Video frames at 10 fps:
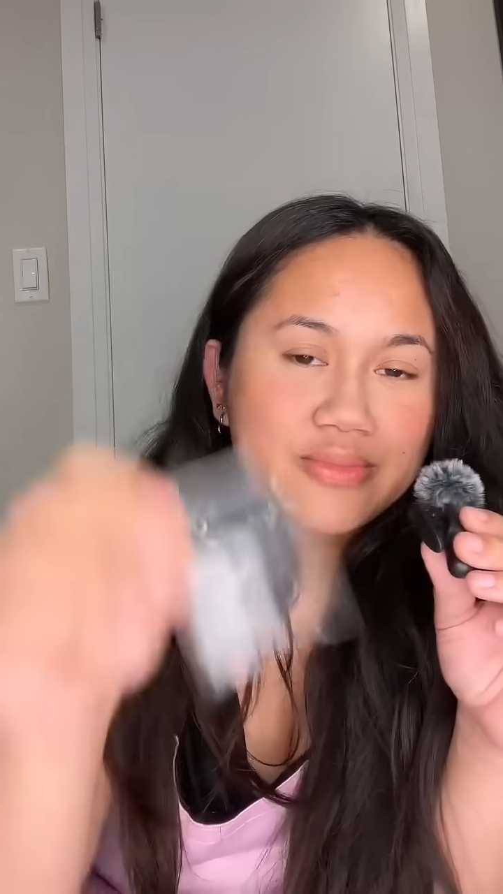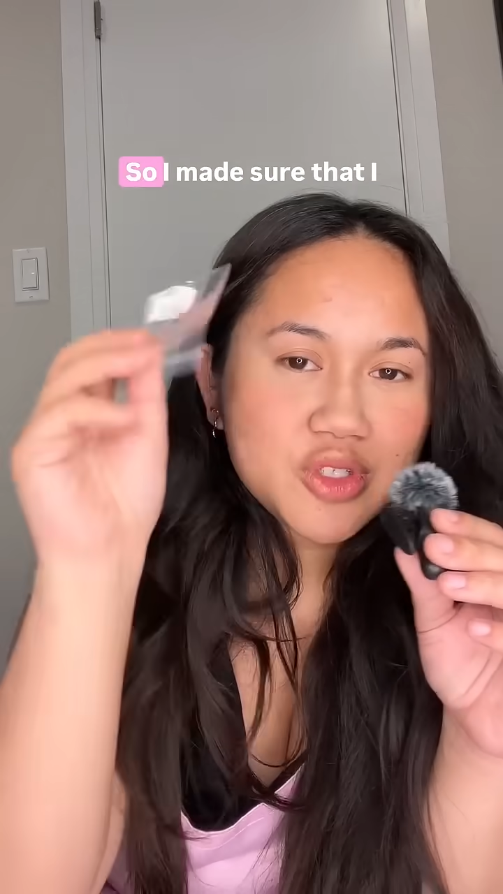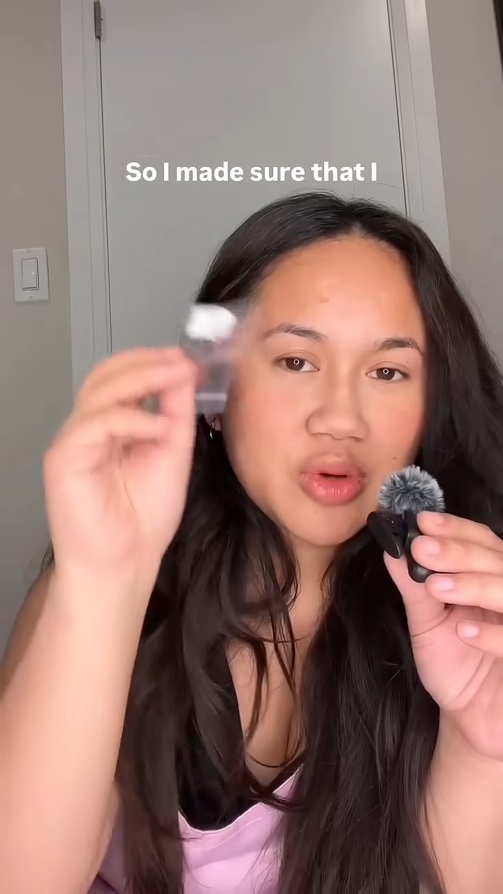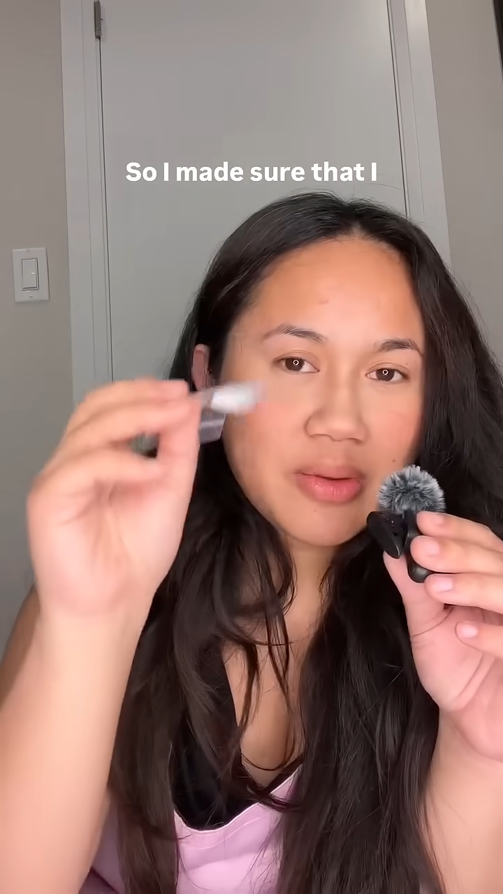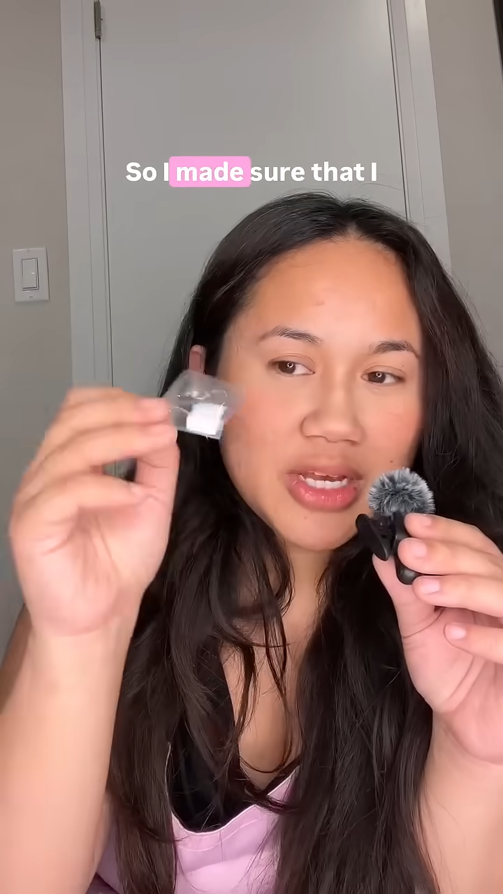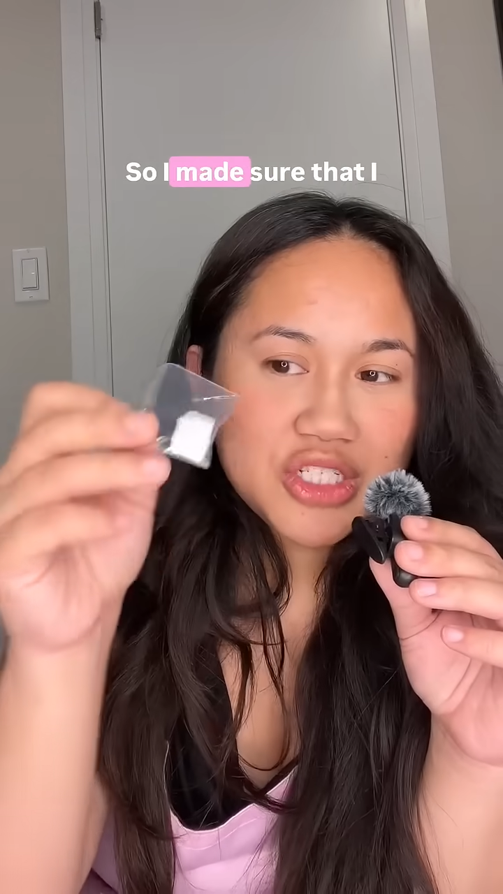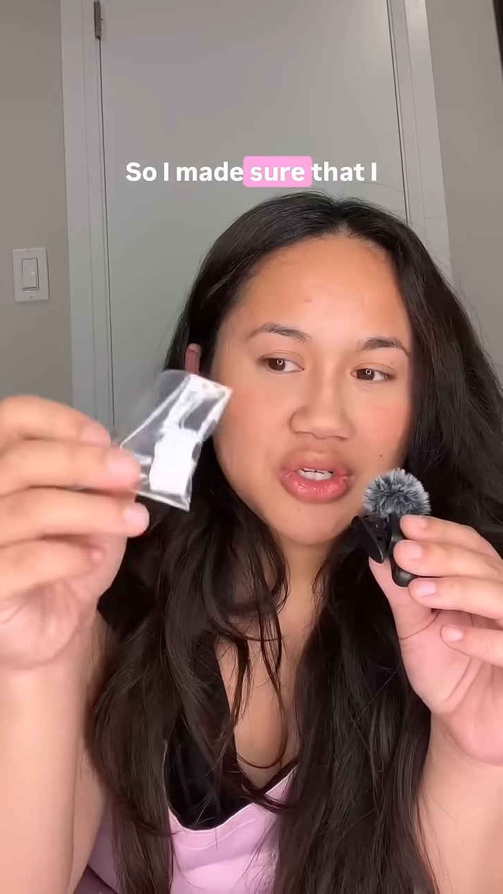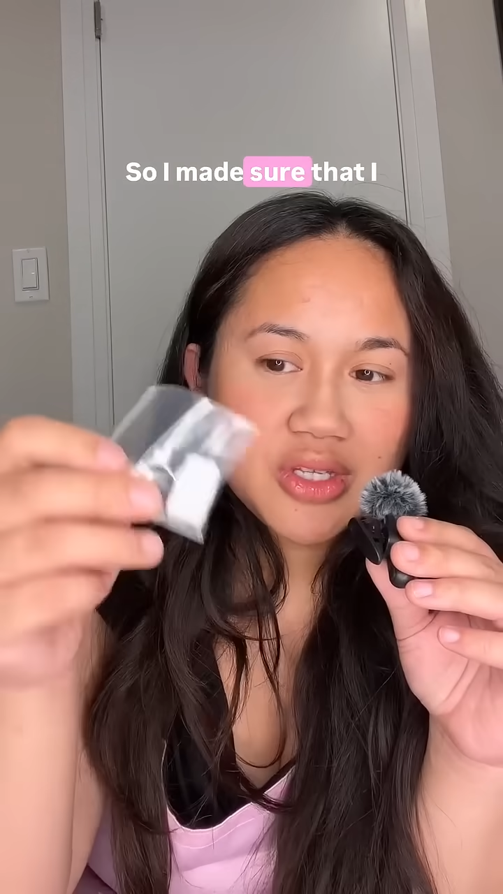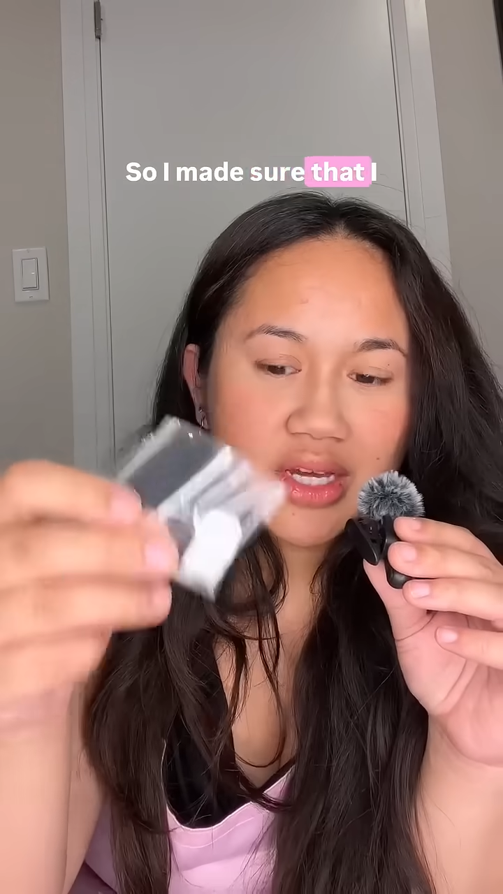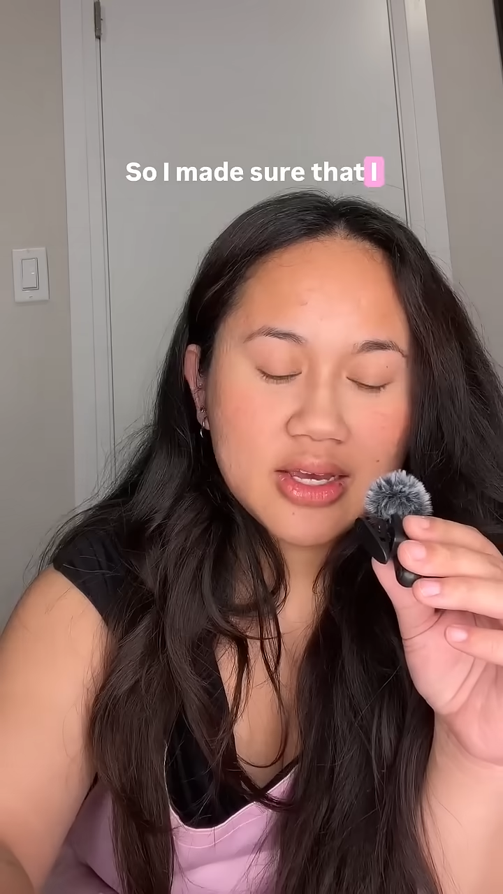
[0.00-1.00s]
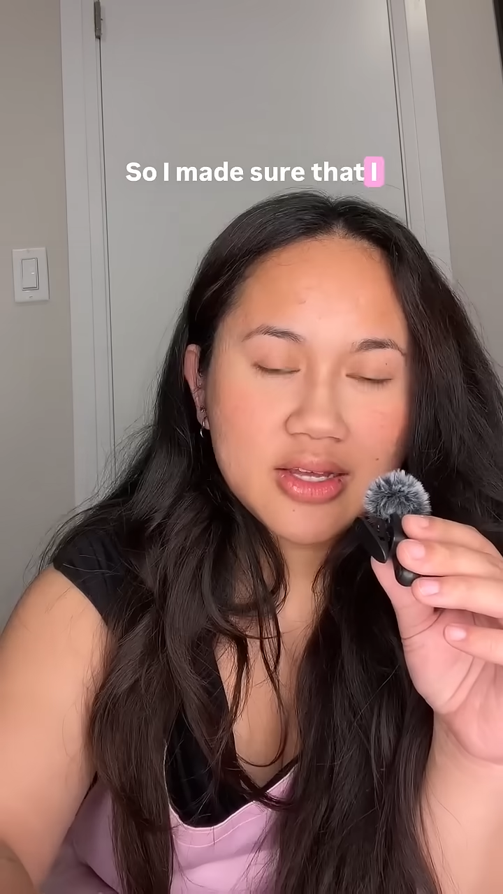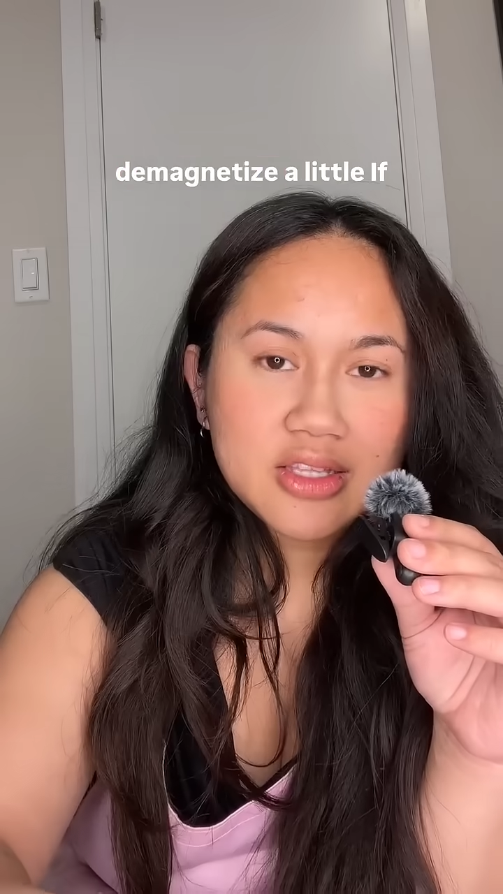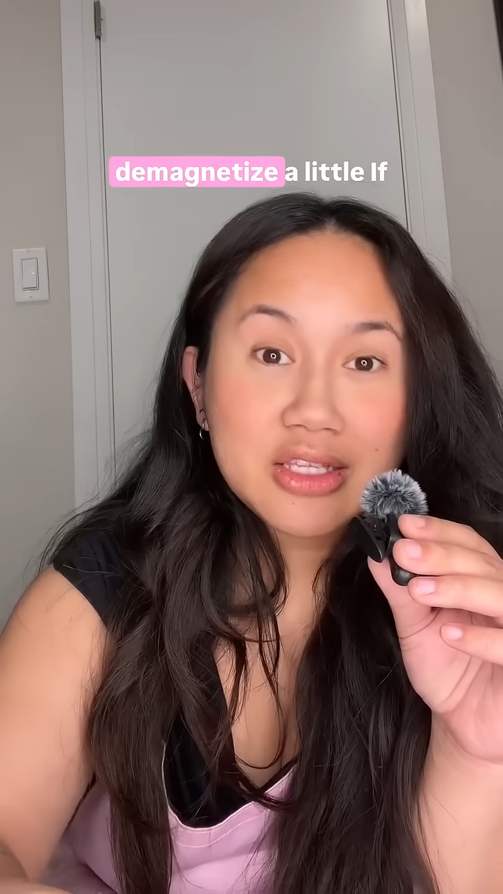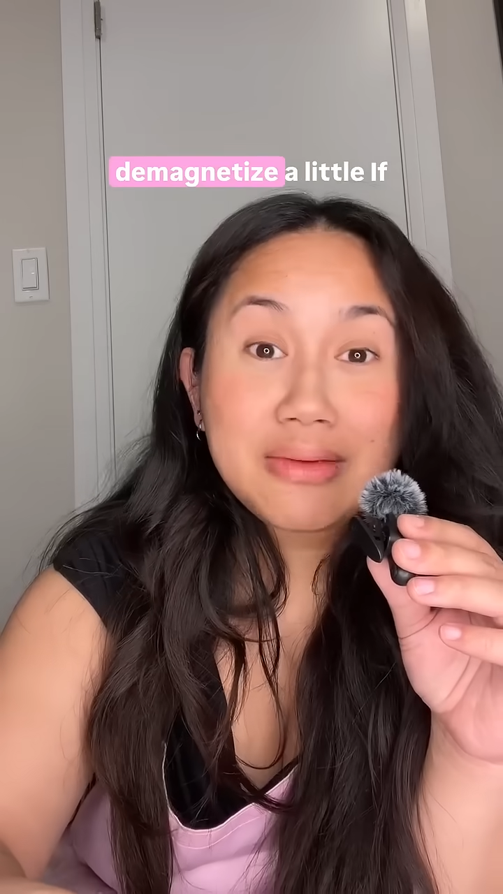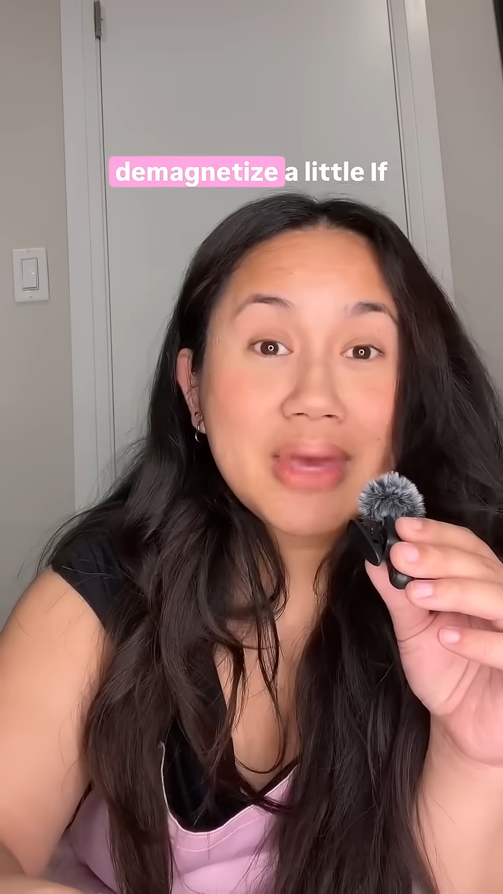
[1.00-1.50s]
So I made sure that I
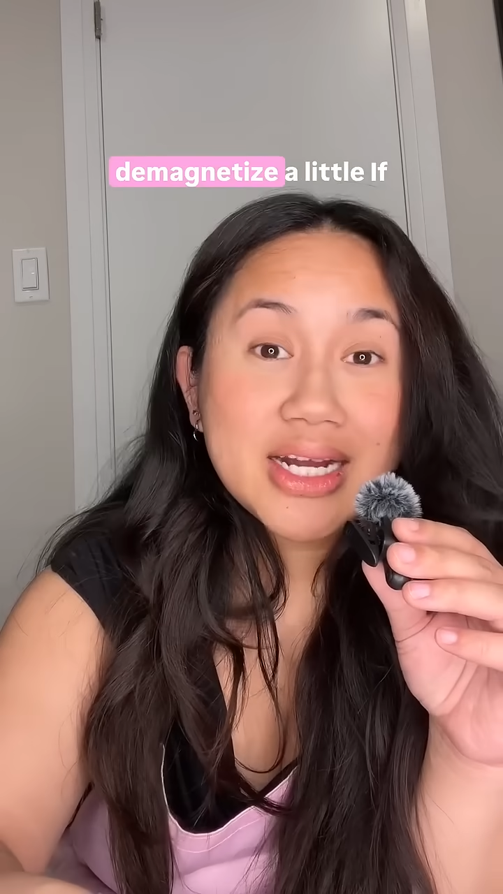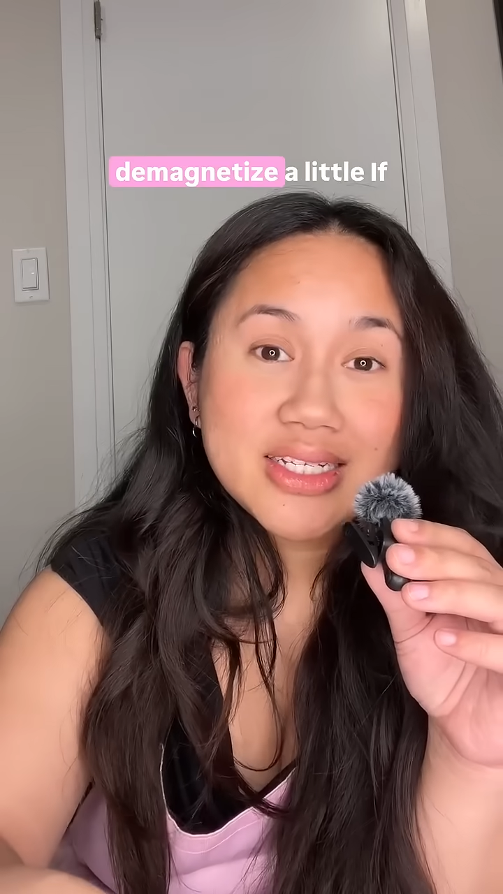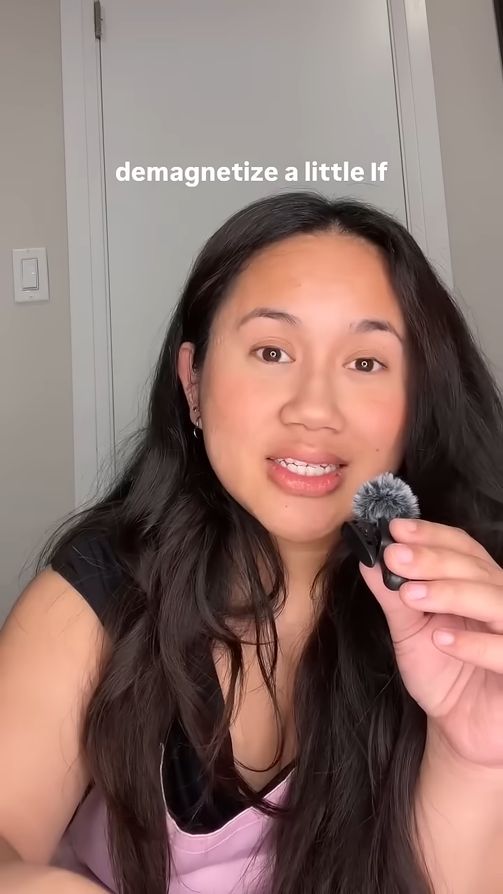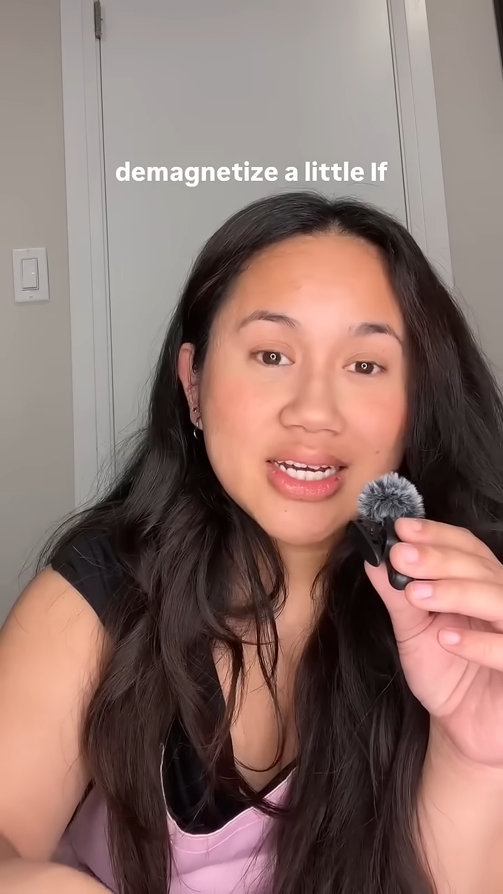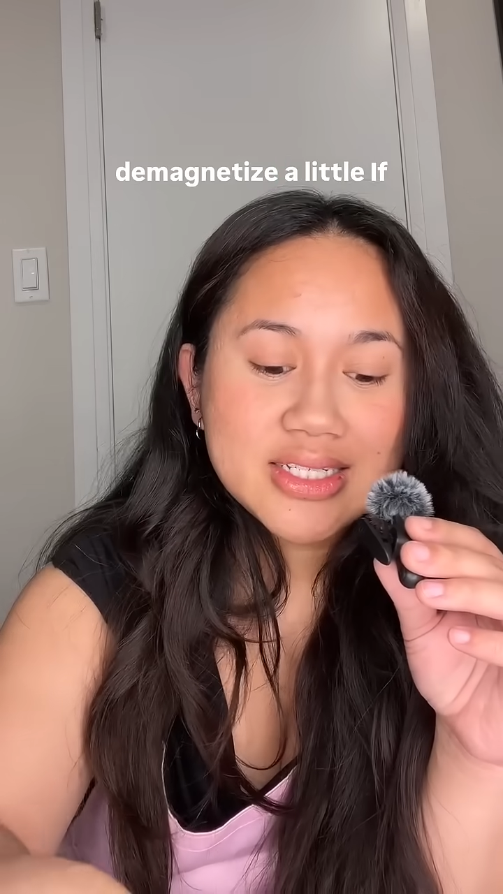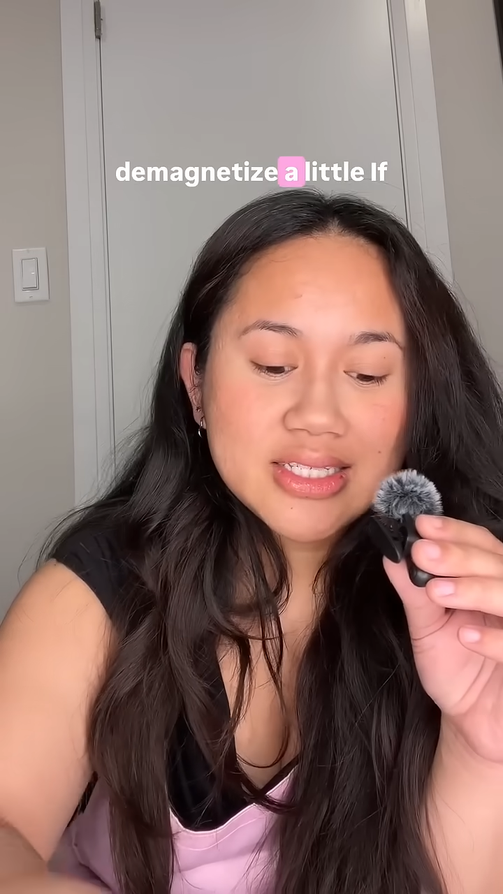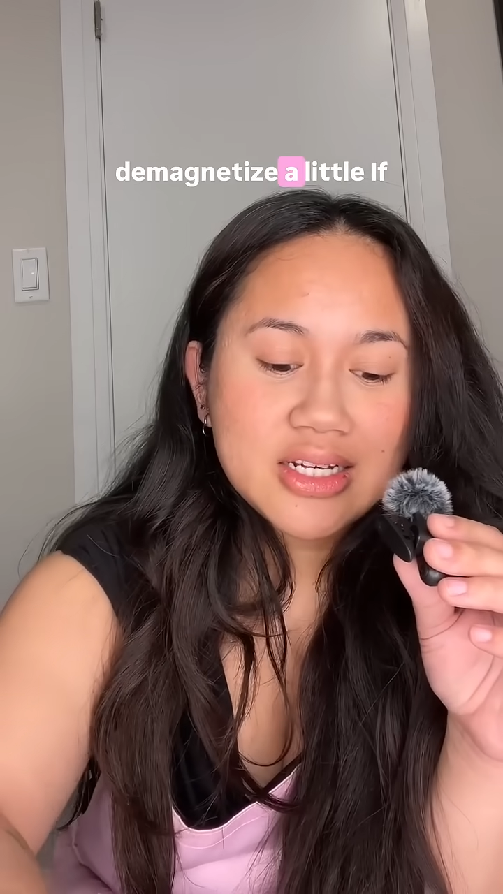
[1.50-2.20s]
demagnetized it